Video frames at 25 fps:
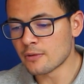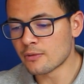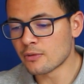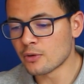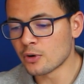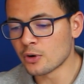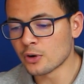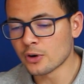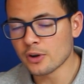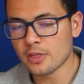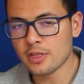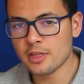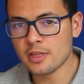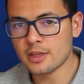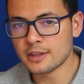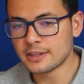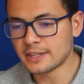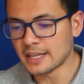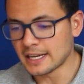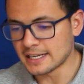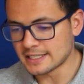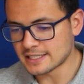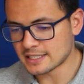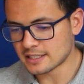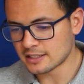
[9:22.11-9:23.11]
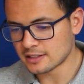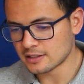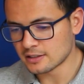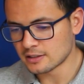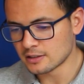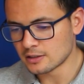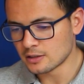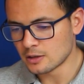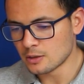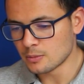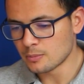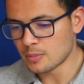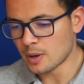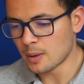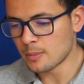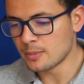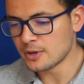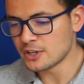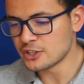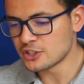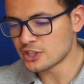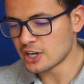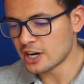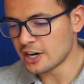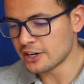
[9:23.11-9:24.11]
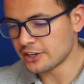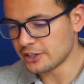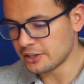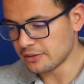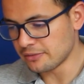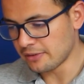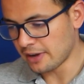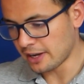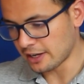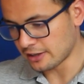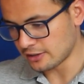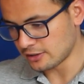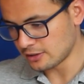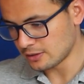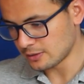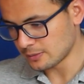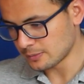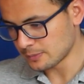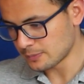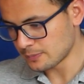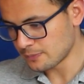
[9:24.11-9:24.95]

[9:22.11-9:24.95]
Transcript: fourth task, publish artifact.